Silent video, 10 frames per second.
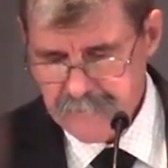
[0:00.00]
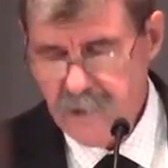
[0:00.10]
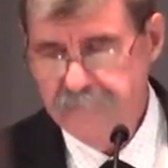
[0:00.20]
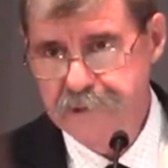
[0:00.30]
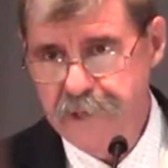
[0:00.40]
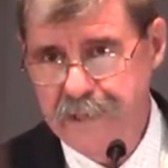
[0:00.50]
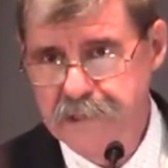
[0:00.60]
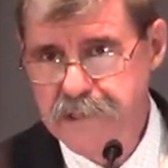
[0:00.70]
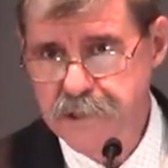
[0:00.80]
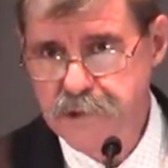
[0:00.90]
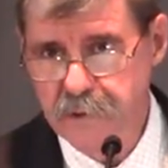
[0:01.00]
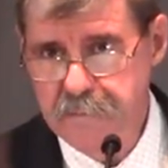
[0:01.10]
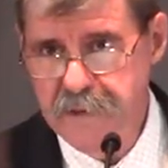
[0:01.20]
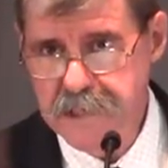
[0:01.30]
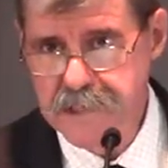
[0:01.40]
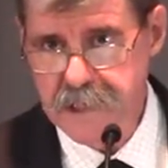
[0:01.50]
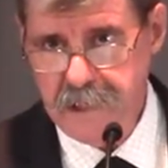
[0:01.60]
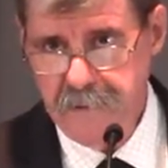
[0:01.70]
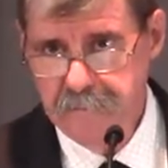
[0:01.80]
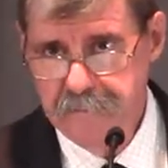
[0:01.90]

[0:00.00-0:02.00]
of the 9th century BC.